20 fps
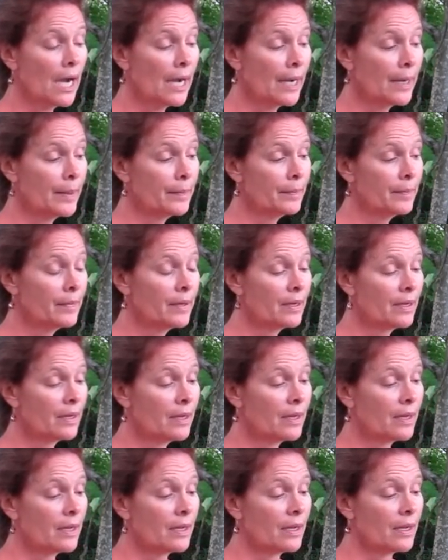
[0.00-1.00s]
Um,
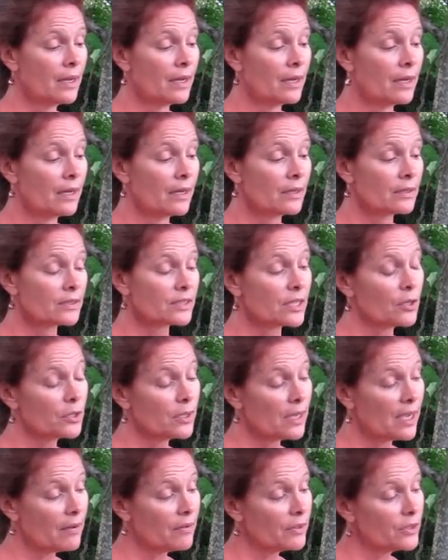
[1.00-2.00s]
so
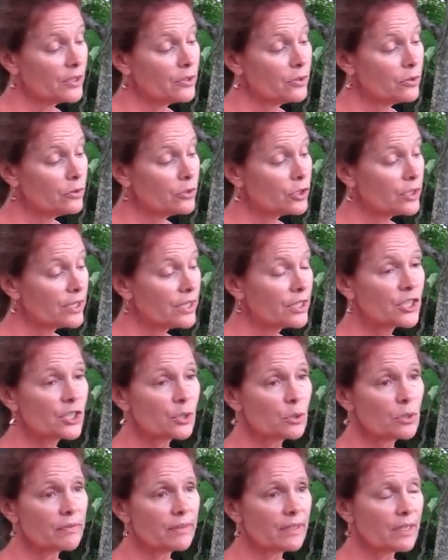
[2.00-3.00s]
you have a huge
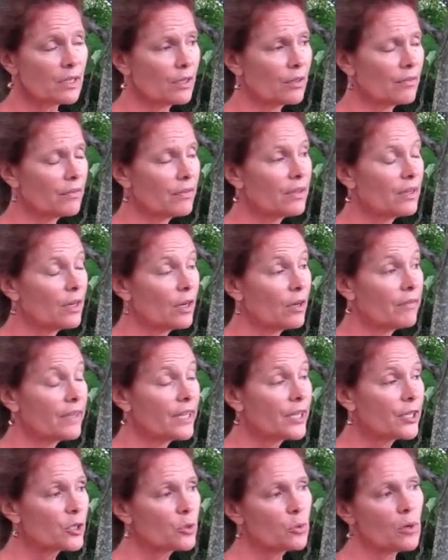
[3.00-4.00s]
issue of, of, of
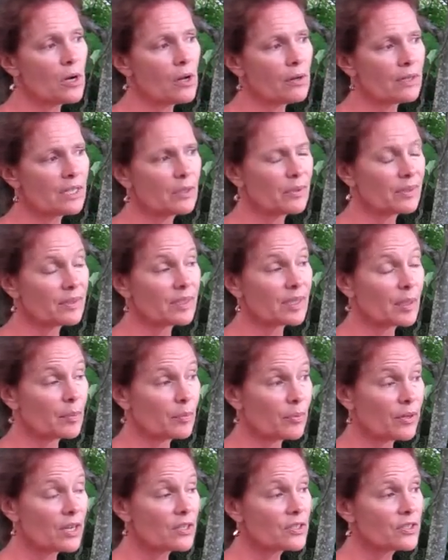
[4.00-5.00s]
air quality with the
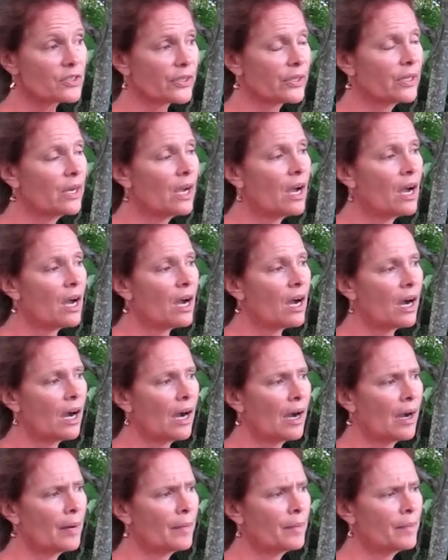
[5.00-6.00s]
compressor.
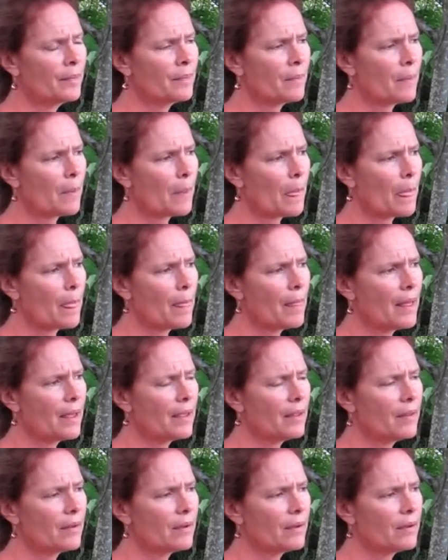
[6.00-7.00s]
Um,
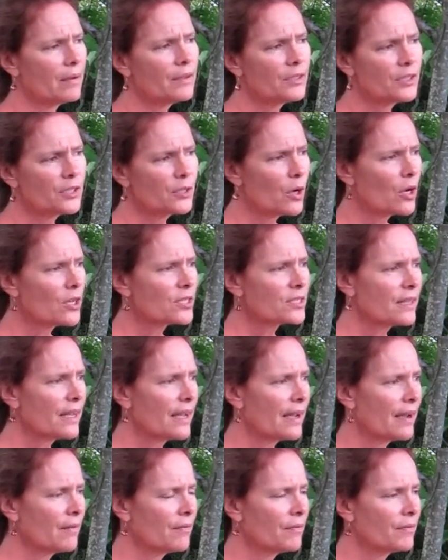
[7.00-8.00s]
you also
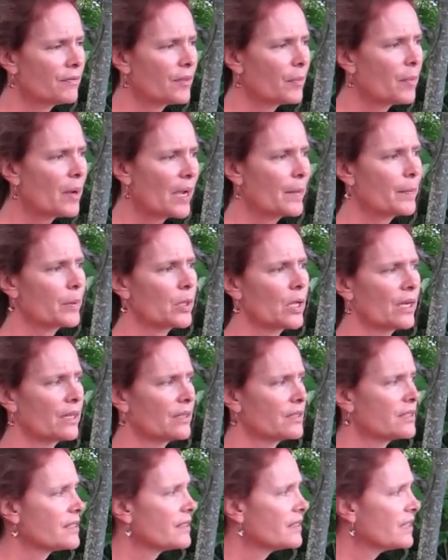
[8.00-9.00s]
have the
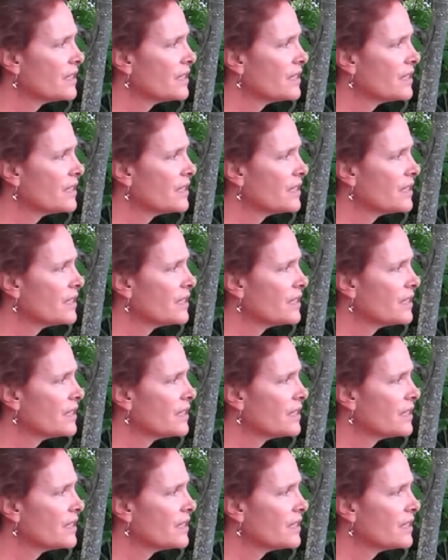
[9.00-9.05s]
pipelines.